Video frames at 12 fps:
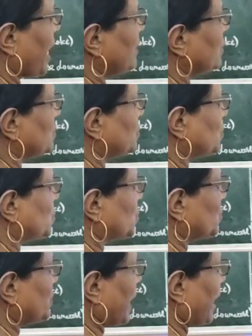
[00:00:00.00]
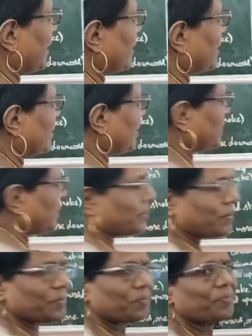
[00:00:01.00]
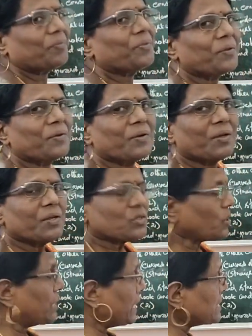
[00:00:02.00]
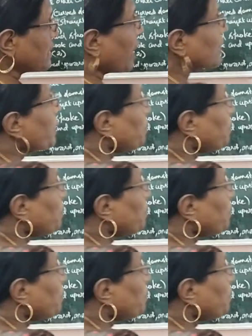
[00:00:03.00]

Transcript: and through the line. So these are